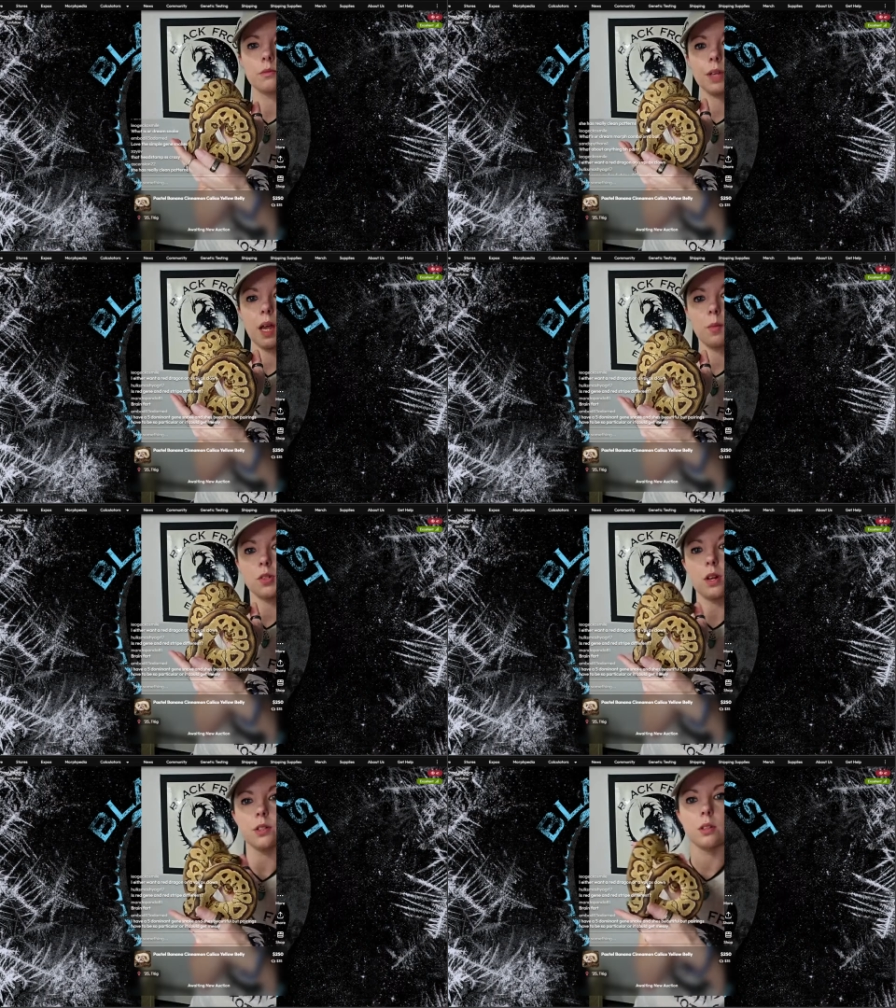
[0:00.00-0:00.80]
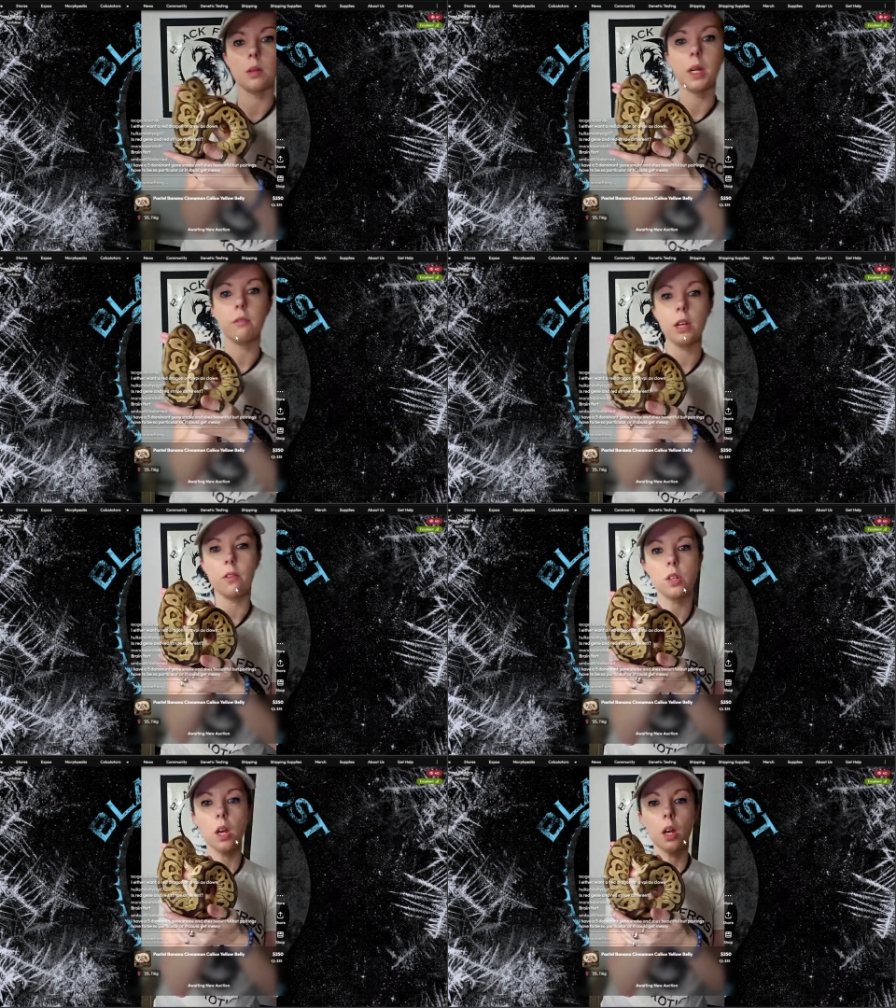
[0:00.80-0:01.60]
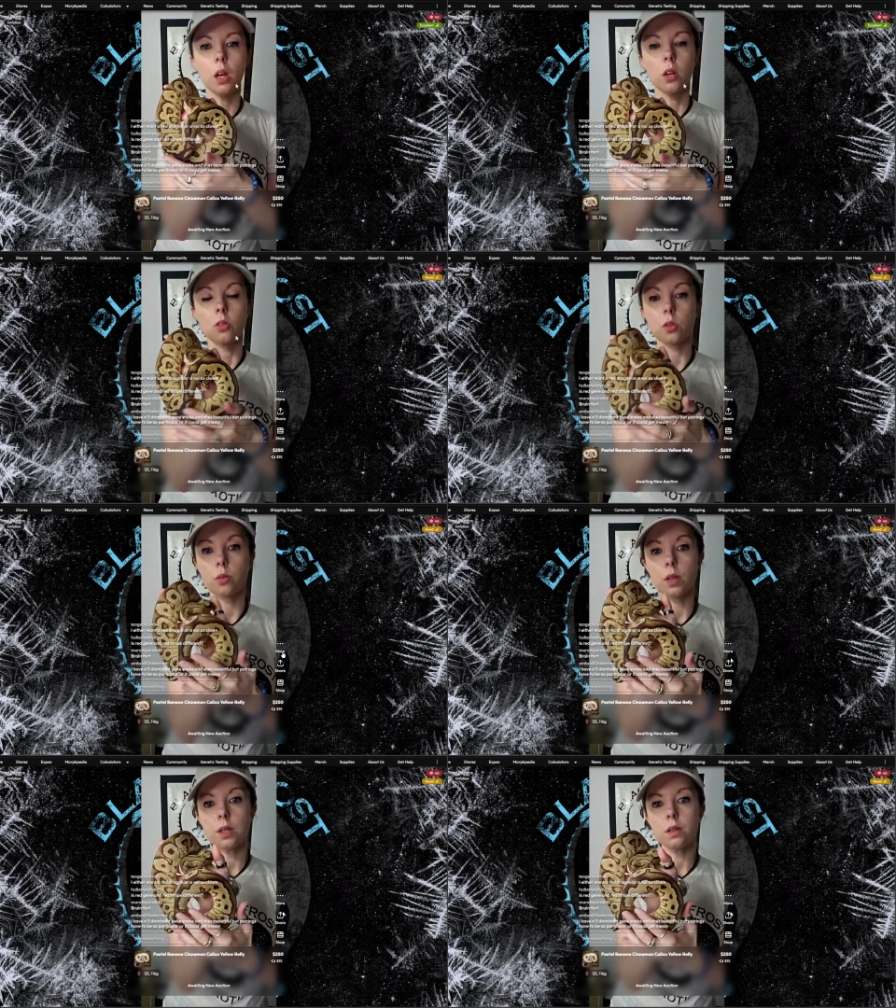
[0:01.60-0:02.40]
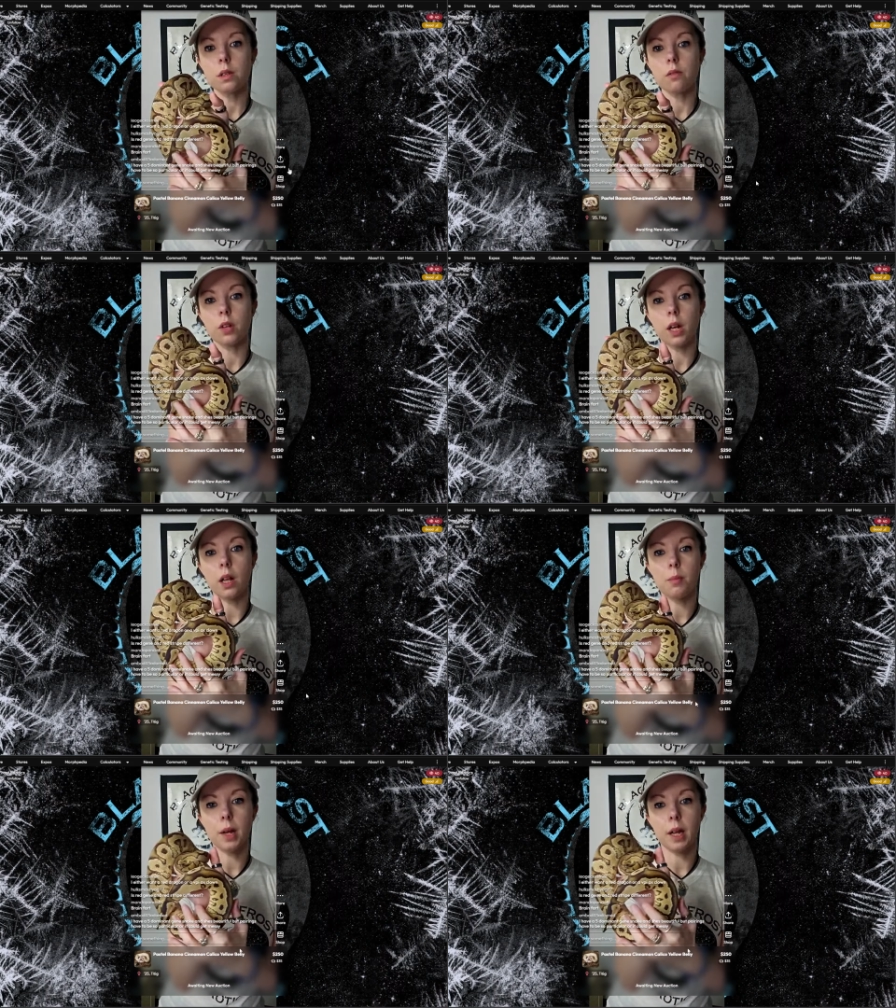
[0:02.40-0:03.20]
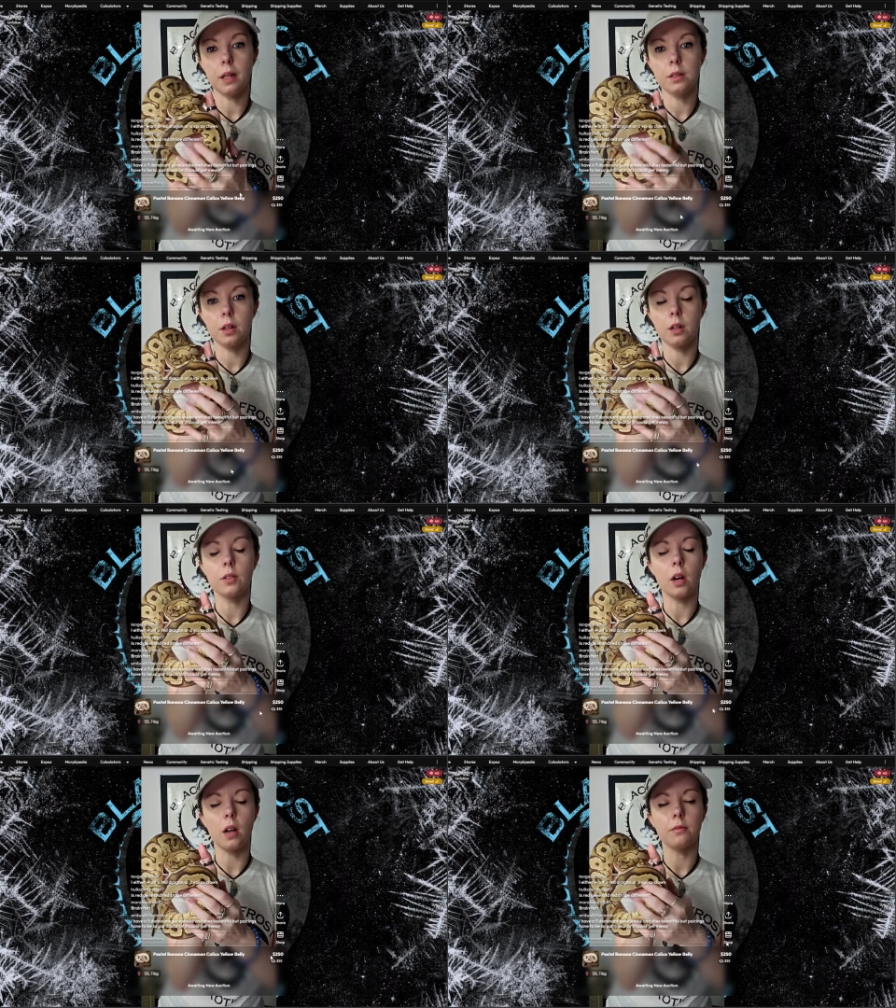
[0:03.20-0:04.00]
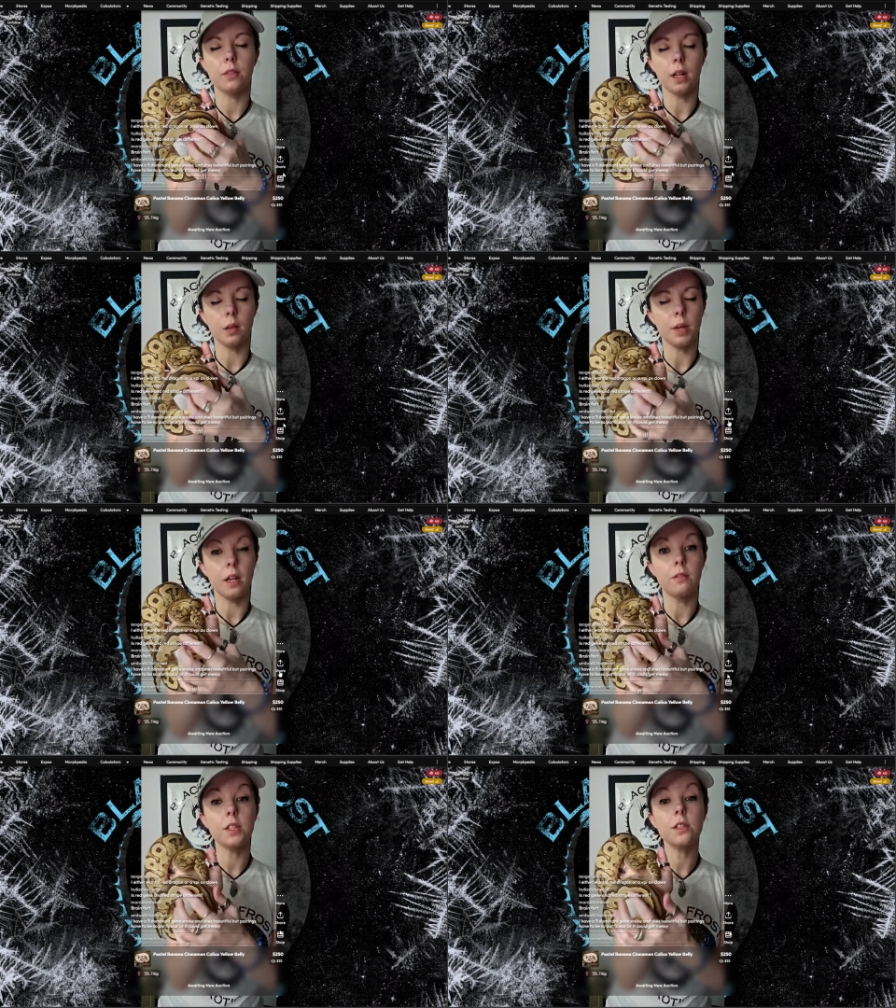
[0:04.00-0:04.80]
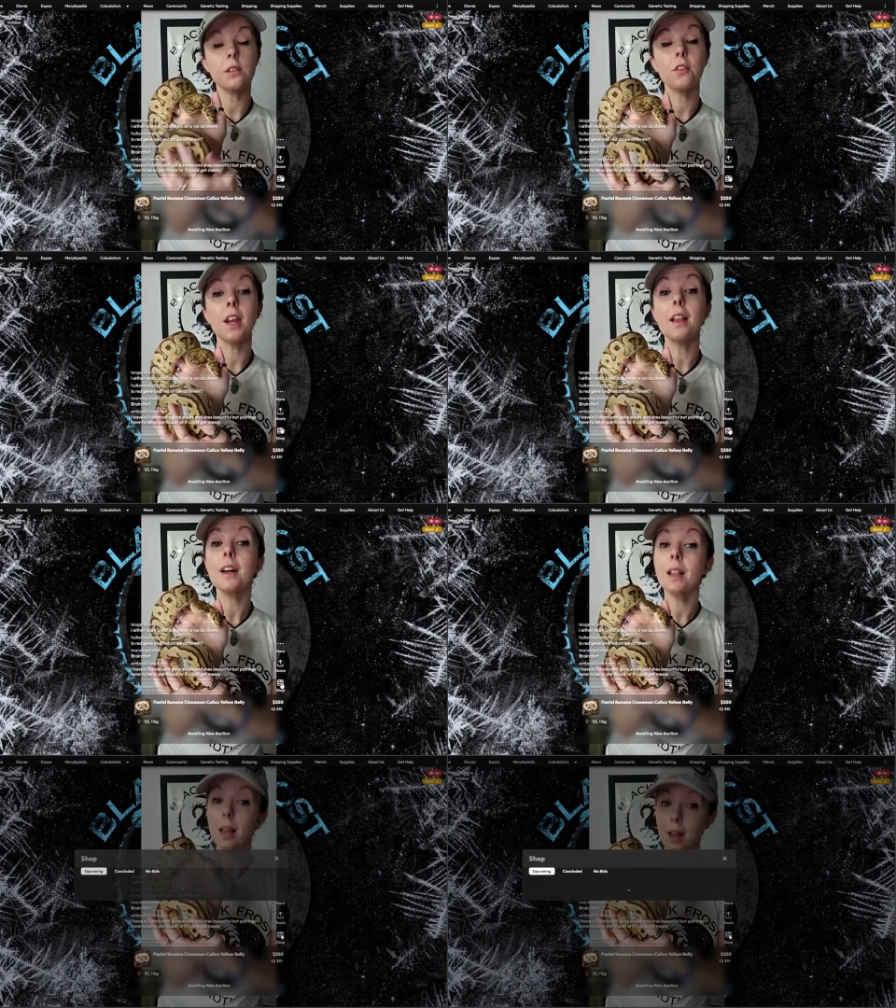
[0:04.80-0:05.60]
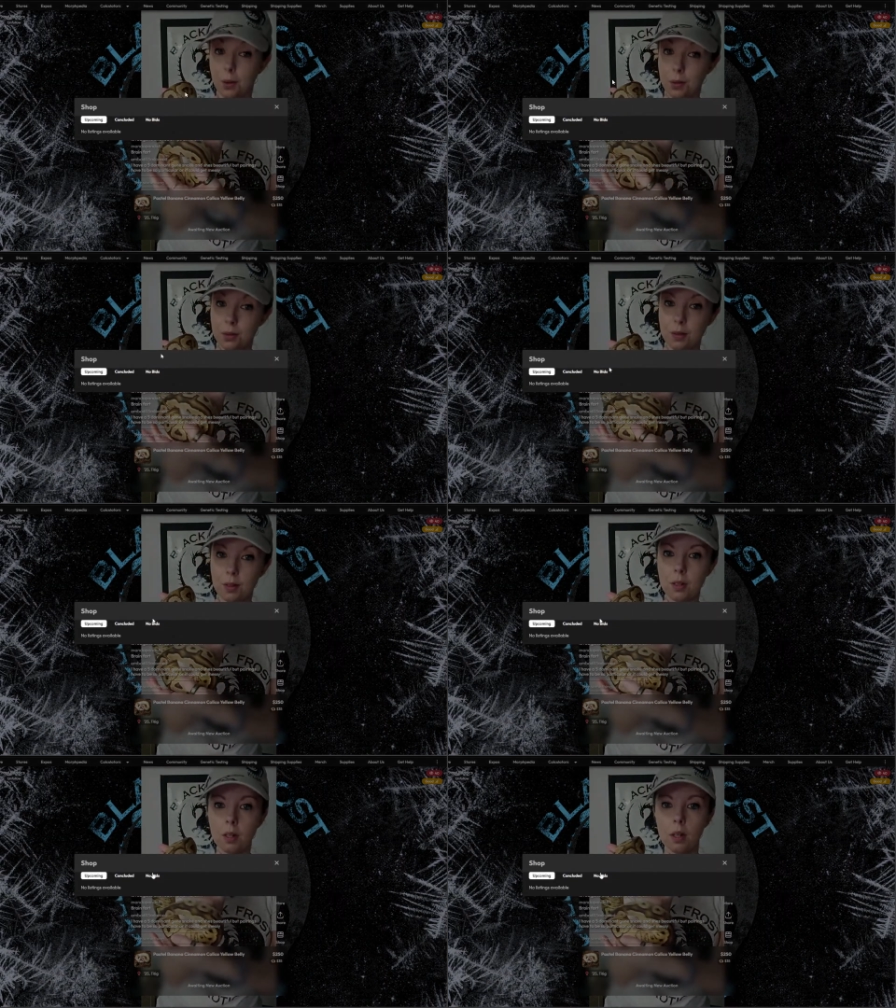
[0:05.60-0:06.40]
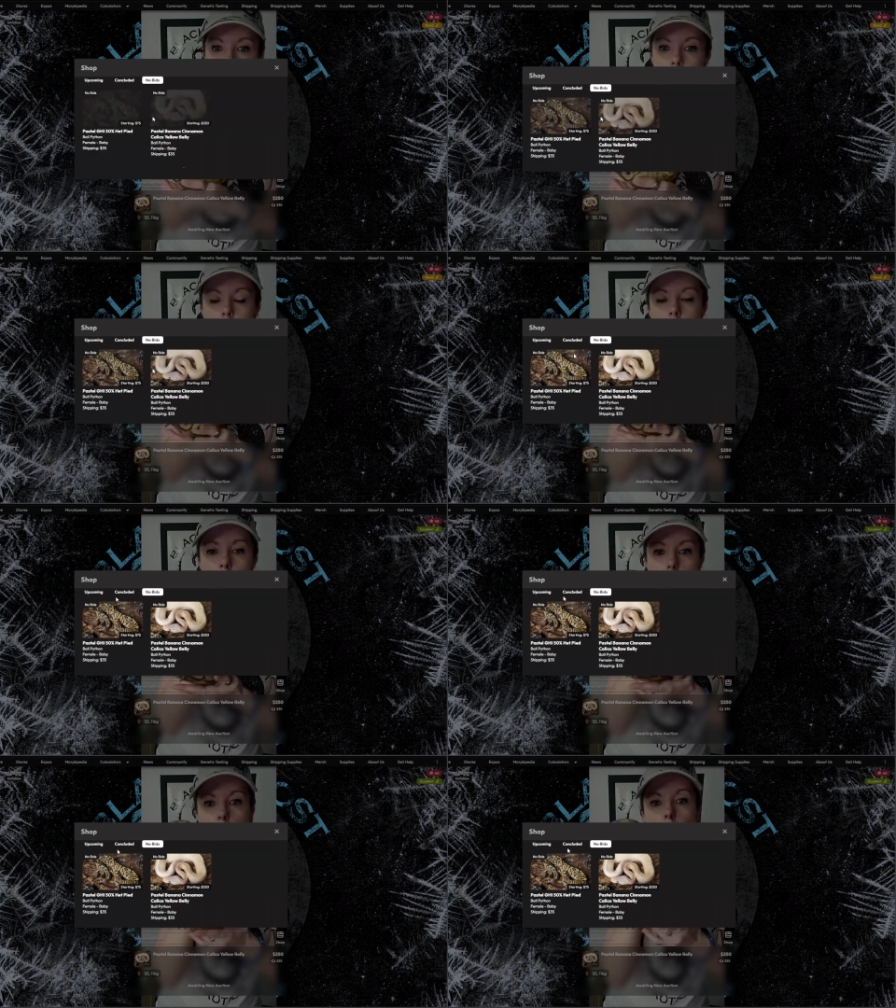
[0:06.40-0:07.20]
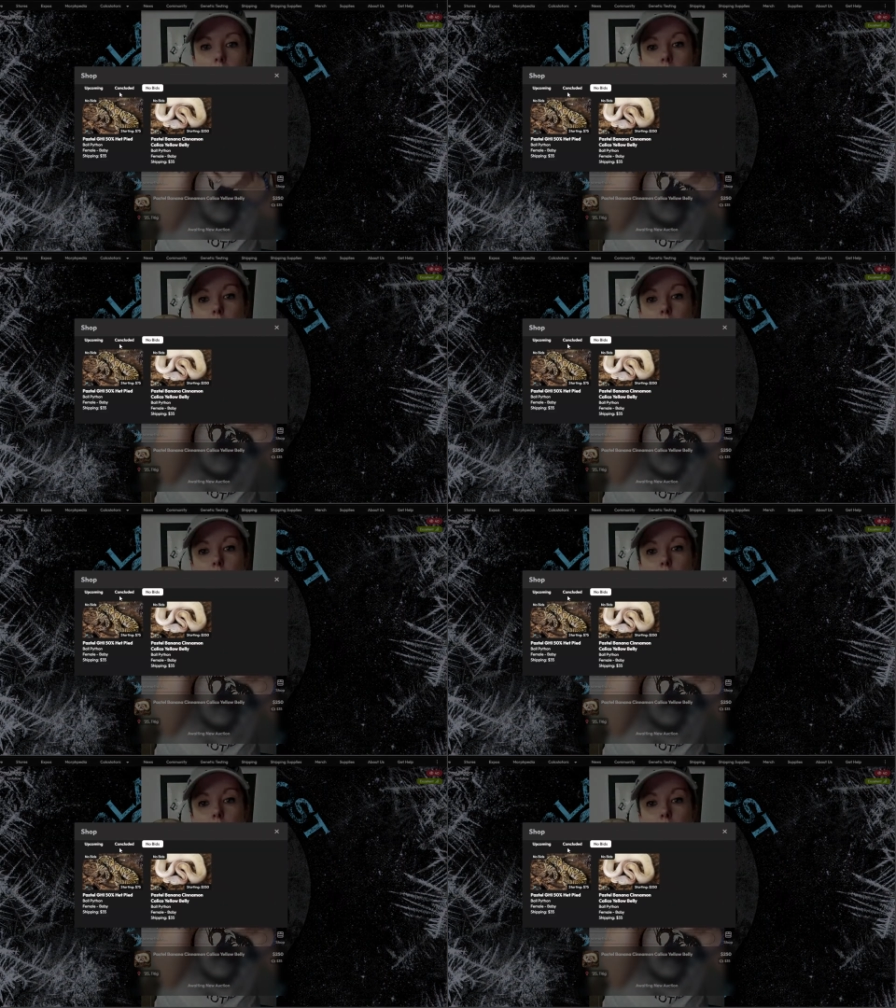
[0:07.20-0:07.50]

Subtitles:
camera's not doing him any favors. So this is a vanilla paint, or not vanilla paint. This is a vanilla clown who is